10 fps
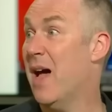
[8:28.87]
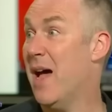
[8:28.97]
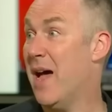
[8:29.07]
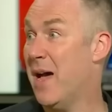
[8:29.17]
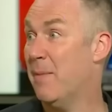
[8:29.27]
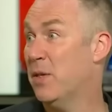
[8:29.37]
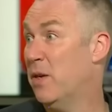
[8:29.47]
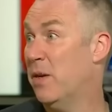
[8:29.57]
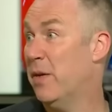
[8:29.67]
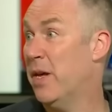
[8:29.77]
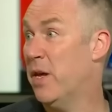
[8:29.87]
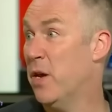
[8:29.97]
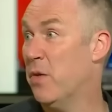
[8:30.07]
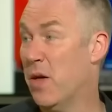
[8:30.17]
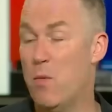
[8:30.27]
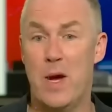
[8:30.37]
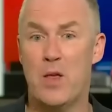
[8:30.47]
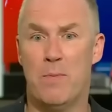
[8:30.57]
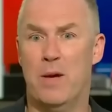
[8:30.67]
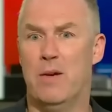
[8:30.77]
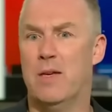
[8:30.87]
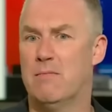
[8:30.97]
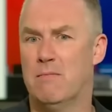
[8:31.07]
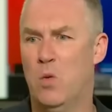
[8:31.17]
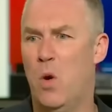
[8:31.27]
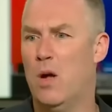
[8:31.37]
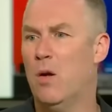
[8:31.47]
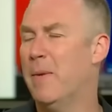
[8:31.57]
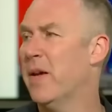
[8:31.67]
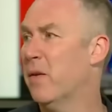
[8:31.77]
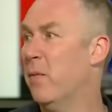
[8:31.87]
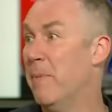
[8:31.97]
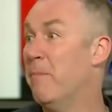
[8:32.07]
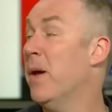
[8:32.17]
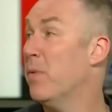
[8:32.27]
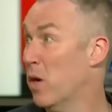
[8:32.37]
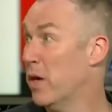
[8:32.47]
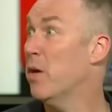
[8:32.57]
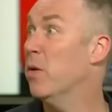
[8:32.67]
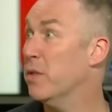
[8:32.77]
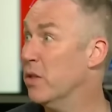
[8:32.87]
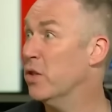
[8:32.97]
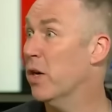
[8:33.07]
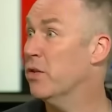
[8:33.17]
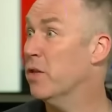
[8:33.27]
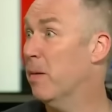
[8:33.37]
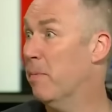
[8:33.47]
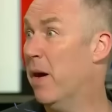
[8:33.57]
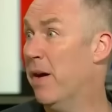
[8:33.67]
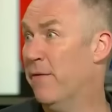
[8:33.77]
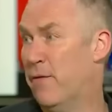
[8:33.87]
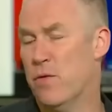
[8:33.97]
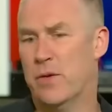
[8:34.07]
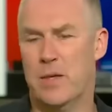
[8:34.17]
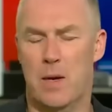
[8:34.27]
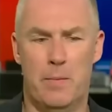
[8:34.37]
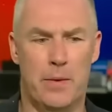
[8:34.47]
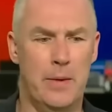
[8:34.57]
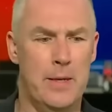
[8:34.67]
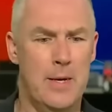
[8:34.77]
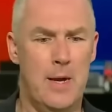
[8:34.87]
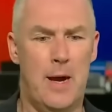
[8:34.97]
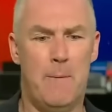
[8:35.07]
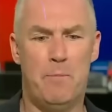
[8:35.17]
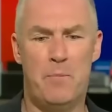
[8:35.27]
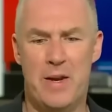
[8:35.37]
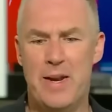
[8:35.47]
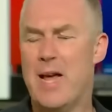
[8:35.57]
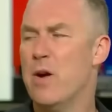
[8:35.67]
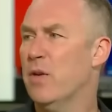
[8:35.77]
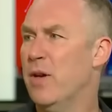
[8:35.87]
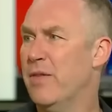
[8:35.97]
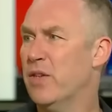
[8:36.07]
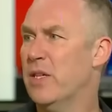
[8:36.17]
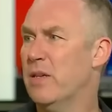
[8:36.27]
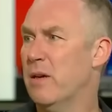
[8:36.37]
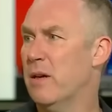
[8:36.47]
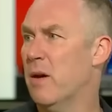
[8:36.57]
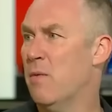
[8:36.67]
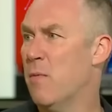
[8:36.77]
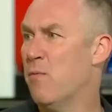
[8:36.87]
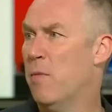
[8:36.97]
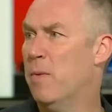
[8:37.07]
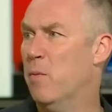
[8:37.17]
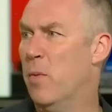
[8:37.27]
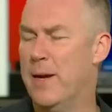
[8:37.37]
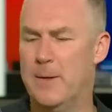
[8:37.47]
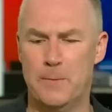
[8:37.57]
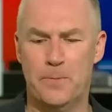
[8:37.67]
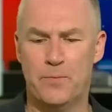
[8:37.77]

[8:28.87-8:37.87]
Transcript: are absolutely huge. Their wage bill is quite a lot bigger than when Pep Guardiola was in charge at Bayern, for example. But now you have a problem when